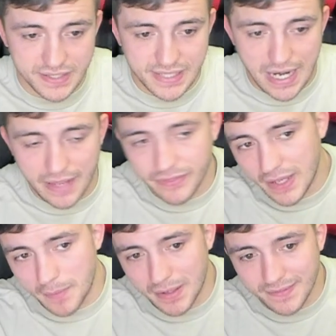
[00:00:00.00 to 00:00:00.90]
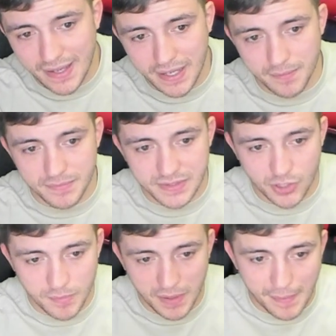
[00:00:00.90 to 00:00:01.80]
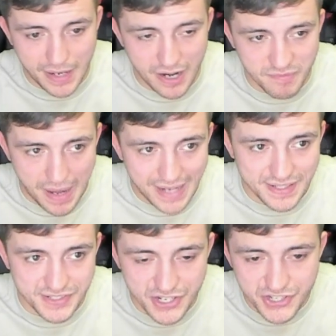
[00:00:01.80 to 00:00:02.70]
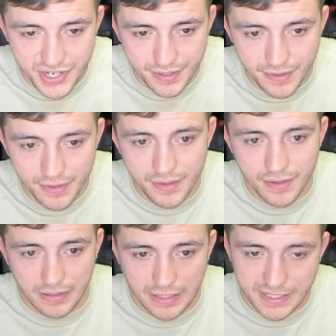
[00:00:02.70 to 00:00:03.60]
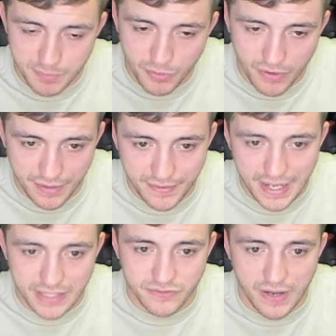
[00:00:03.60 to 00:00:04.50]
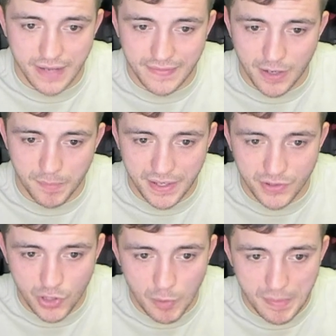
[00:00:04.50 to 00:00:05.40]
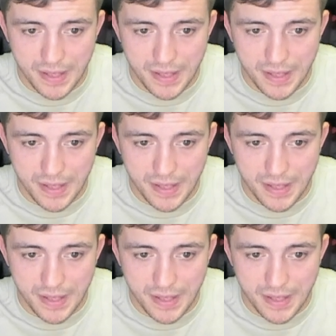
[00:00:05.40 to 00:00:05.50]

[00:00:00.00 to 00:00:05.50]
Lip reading: that, I think I'm going to take him Nurmagomedov by decision. Let's move on to the next fight. That'll be a no bet